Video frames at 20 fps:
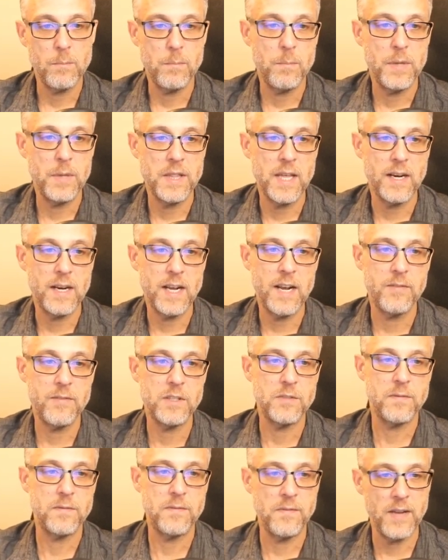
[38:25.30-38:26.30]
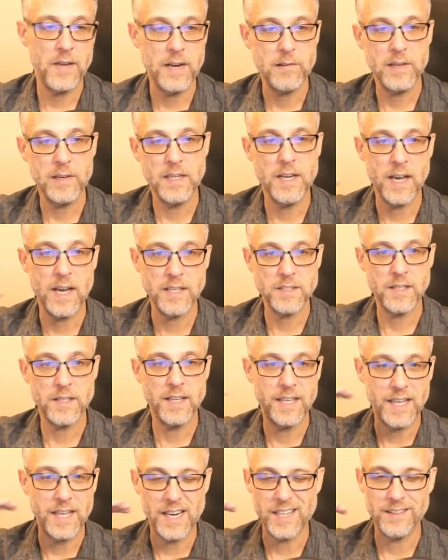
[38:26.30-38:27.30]
But then I have this very
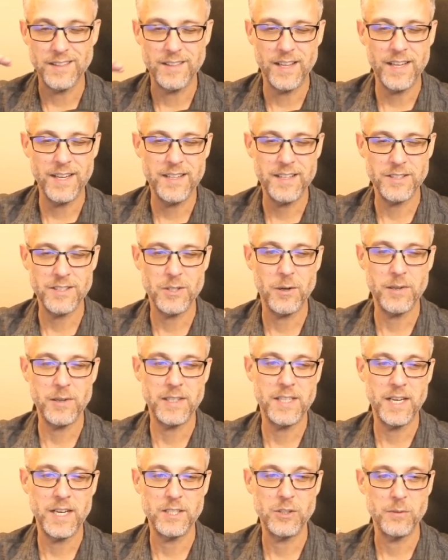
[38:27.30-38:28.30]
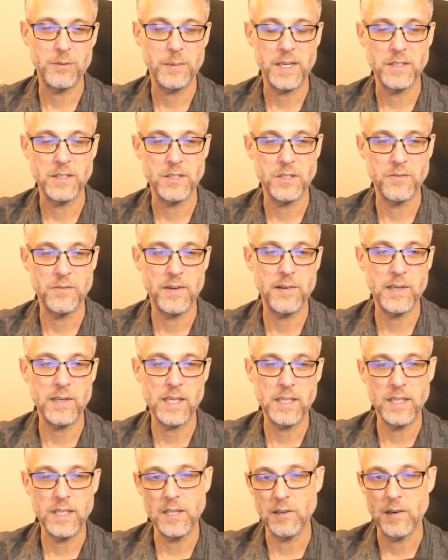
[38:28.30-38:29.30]
nicely, again, I like this architecture because it's very
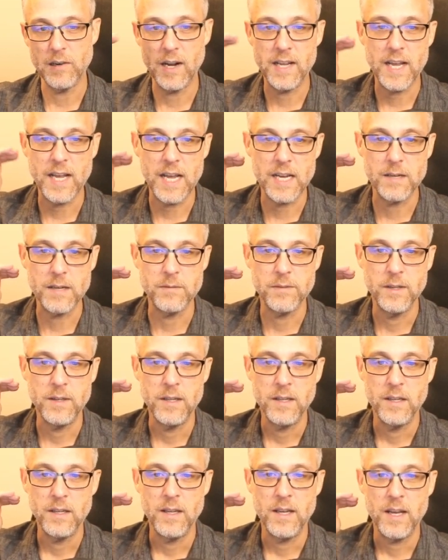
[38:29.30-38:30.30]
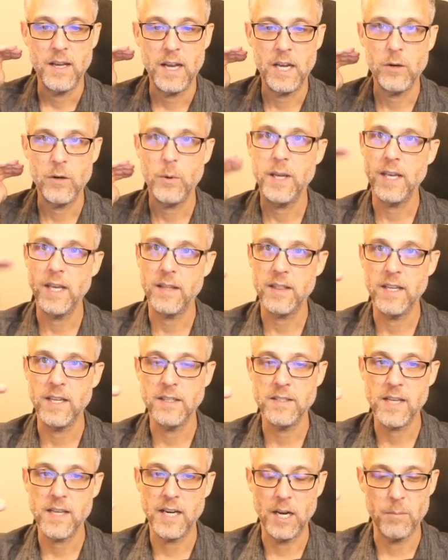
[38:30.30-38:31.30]
clear. How do I get
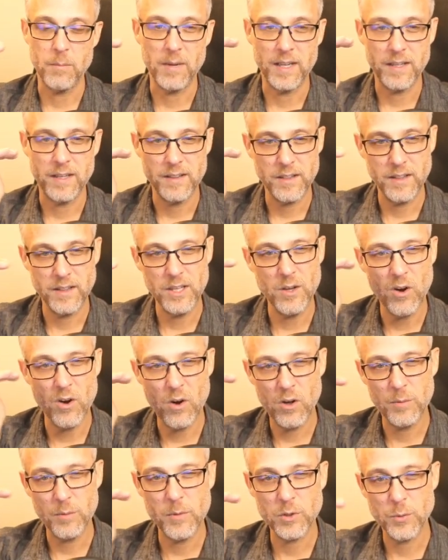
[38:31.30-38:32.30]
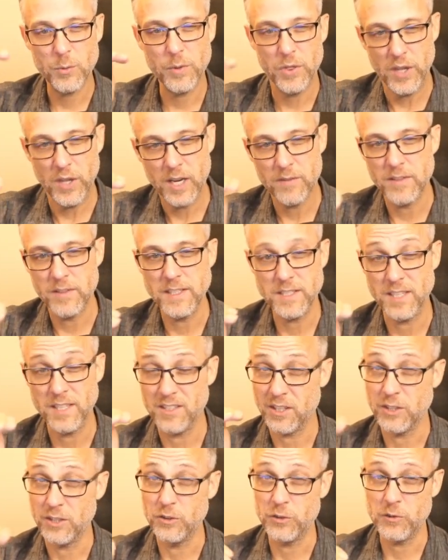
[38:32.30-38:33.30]
things set up? Like you almost would think of this
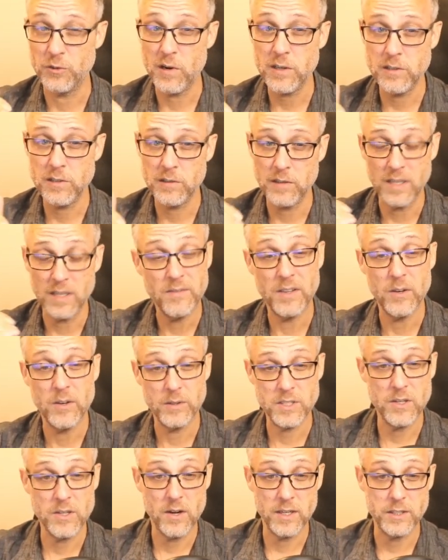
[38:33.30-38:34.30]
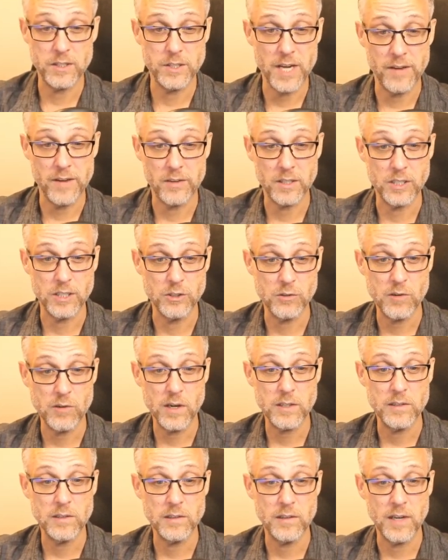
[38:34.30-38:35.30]
as a constructor, even though it's not a Java
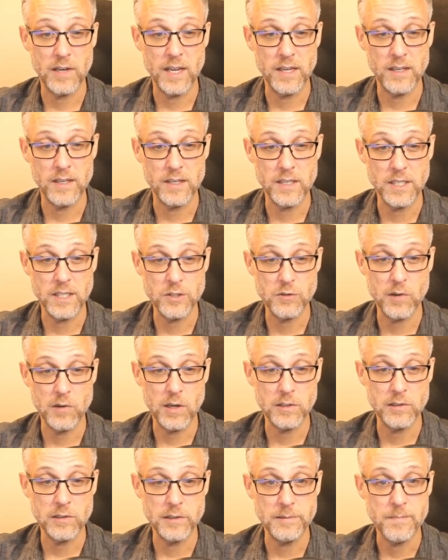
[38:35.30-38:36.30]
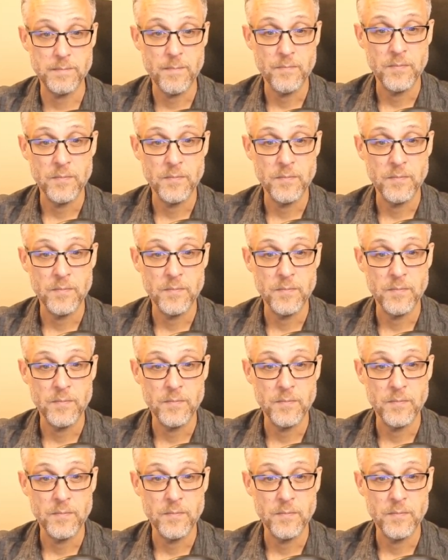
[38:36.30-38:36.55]
constructor, and a destructor.